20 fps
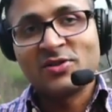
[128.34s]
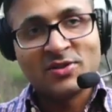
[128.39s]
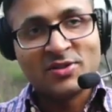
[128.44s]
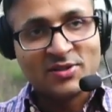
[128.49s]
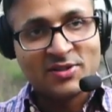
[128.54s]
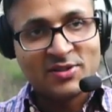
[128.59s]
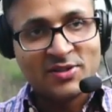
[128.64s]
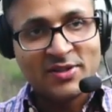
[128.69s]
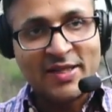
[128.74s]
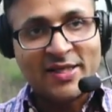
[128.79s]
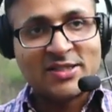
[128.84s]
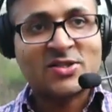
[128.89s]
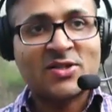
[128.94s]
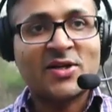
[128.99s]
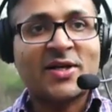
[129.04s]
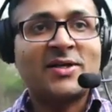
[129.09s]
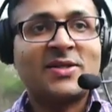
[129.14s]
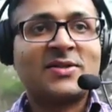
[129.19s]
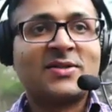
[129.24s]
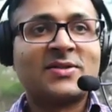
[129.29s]
Next slide.
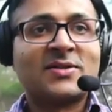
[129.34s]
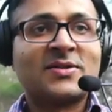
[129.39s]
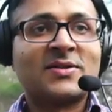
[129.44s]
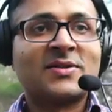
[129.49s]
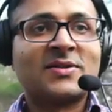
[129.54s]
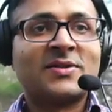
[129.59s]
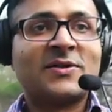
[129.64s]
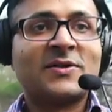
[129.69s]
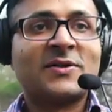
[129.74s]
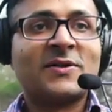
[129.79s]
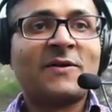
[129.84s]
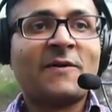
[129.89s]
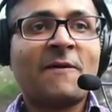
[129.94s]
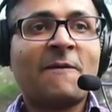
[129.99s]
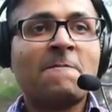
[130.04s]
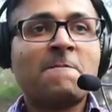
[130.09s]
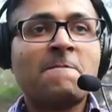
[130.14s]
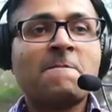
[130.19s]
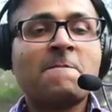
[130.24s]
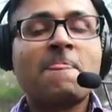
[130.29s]

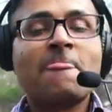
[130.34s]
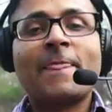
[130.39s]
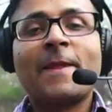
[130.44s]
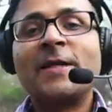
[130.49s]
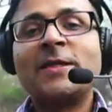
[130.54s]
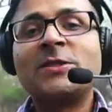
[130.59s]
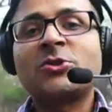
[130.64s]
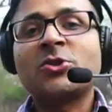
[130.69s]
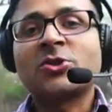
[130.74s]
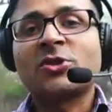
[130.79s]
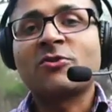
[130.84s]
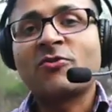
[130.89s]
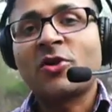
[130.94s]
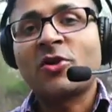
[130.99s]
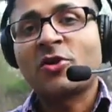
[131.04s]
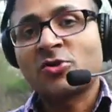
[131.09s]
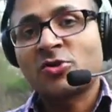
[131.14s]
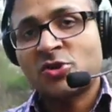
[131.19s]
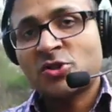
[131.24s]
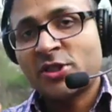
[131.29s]
In total, we got
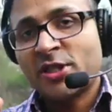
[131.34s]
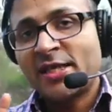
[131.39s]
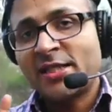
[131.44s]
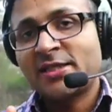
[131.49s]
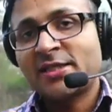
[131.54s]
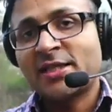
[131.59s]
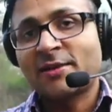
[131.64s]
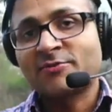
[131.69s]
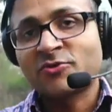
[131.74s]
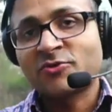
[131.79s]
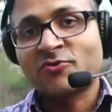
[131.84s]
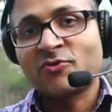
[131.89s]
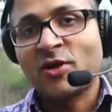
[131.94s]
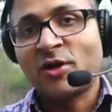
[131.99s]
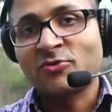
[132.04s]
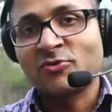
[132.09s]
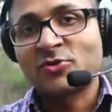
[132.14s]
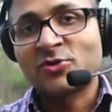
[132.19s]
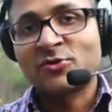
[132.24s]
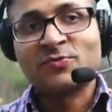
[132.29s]
10 types of
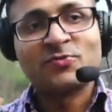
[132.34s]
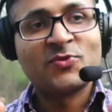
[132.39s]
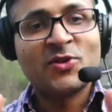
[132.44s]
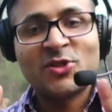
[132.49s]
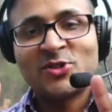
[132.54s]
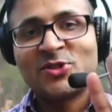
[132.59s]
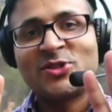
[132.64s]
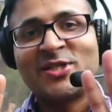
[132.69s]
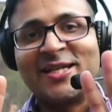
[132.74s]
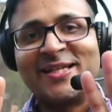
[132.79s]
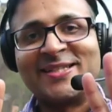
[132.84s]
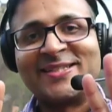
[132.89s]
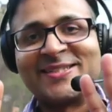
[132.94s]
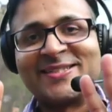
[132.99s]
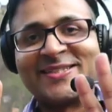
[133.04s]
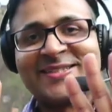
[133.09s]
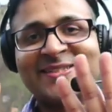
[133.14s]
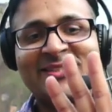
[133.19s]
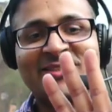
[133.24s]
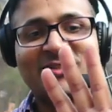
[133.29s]
nouns. 10
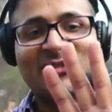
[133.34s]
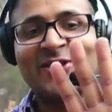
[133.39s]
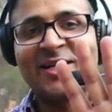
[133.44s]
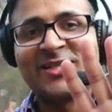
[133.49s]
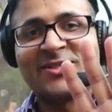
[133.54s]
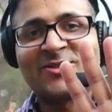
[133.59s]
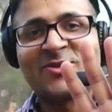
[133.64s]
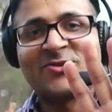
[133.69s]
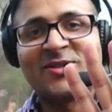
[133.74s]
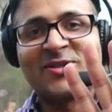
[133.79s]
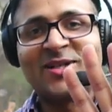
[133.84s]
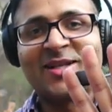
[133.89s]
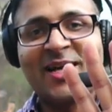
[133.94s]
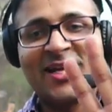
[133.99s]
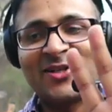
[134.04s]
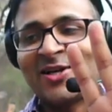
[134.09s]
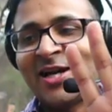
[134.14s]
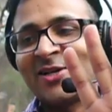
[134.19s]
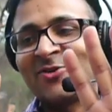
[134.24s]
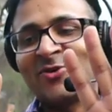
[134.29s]
total. I
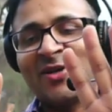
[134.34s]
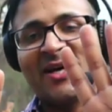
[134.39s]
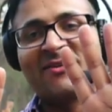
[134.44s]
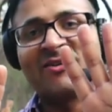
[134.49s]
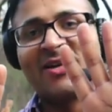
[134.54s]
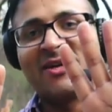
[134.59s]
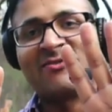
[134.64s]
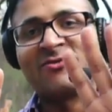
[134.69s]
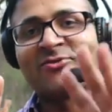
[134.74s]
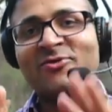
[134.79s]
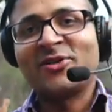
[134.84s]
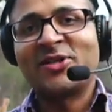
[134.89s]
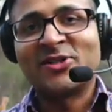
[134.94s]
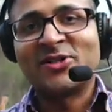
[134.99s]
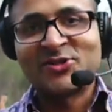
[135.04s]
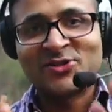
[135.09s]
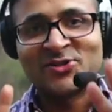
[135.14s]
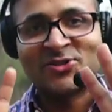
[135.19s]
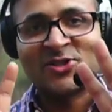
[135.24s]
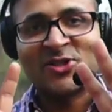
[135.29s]
don't have 11 fingers,
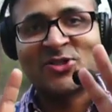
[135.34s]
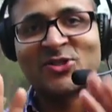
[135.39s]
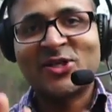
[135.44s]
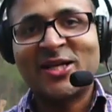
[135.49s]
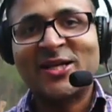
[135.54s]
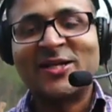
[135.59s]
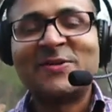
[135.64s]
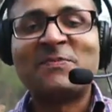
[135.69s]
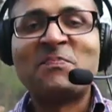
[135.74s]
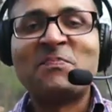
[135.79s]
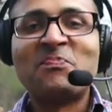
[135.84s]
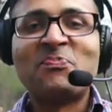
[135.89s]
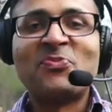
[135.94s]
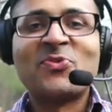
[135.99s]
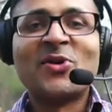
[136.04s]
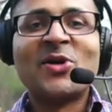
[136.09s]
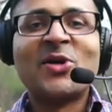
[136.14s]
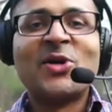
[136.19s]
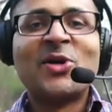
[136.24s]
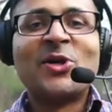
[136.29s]
just 10.
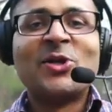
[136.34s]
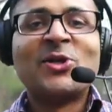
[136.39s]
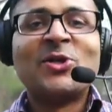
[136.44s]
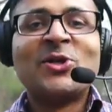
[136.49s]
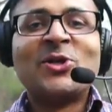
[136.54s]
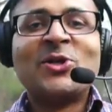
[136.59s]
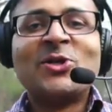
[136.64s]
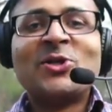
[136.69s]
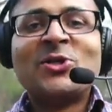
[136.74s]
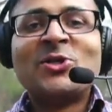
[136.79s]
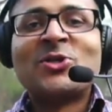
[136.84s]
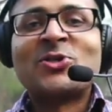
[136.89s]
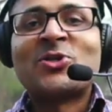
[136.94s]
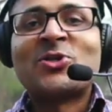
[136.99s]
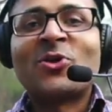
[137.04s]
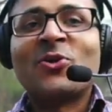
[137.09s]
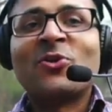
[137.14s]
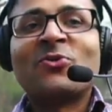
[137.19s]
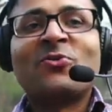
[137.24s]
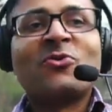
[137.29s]

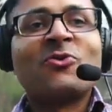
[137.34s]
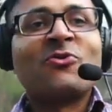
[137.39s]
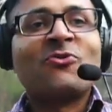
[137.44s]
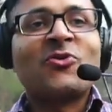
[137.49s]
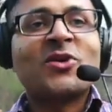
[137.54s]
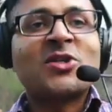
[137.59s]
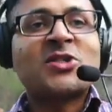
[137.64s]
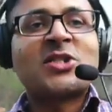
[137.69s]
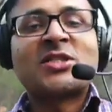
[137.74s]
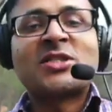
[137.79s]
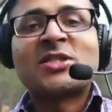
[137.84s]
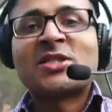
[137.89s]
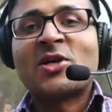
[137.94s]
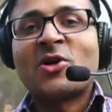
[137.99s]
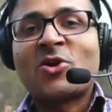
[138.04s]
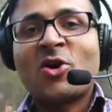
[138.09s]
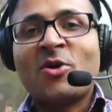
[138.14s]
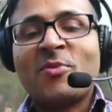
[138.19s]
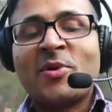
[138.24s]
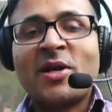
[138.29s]
So first is
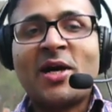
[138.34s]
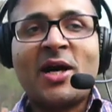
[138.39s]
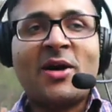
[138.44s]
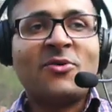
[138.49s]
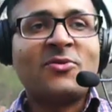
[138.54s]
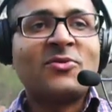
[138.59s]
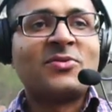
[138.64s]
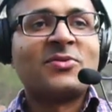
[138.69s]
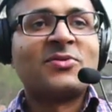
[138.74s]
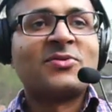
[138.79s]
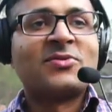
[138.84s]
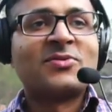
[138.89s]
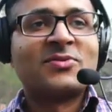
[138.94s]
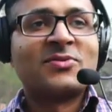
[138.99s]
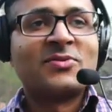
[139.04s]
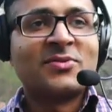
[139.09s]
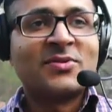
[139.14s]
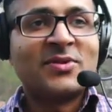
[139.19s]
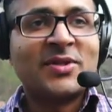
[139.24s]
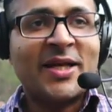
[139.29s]
common noun.
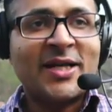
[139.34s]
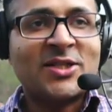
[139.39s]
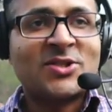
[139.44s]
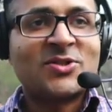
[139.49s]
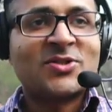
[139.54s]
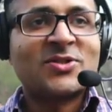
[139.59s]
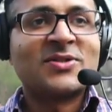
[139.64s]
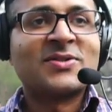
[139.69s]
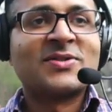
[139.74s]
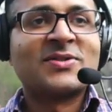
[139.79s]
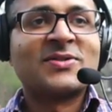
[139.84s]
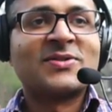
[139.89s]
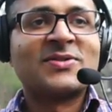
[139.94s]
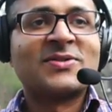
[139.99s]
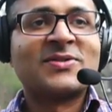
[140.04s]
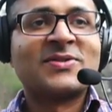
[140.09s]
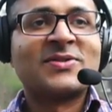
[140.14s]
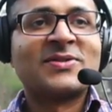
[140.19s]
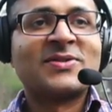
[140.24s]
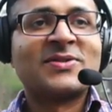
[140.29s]
Next,
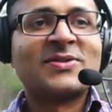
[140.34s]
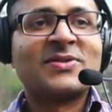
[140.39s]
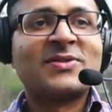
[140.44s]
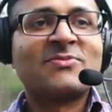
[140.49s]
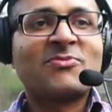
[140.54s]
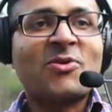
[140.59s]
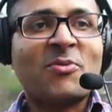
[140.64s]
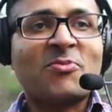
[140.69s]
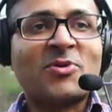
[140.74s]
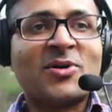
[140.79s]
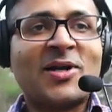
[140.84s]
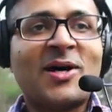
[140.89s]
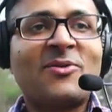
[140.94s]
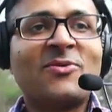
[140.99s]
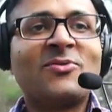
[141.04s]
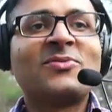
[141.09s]
proper noun,